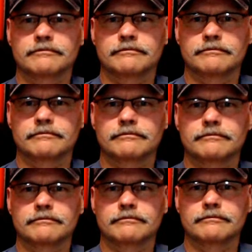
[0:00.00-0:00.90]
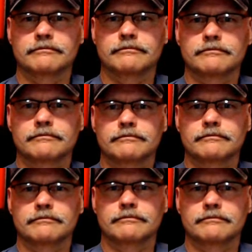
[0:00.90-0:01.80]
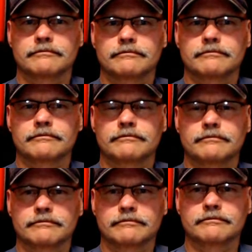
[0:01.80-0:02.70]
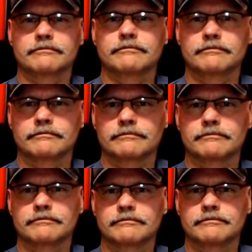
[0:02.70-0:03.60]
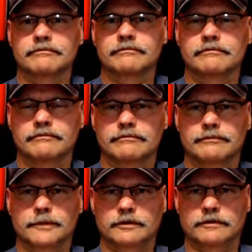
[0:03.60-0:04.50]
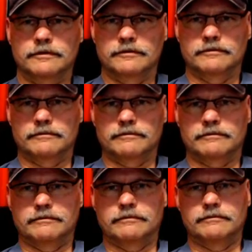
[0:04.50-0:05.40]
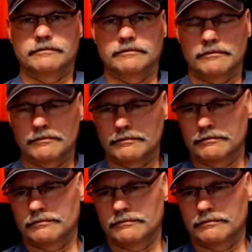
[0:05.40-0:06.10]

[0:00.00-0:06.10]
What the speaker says: (silent)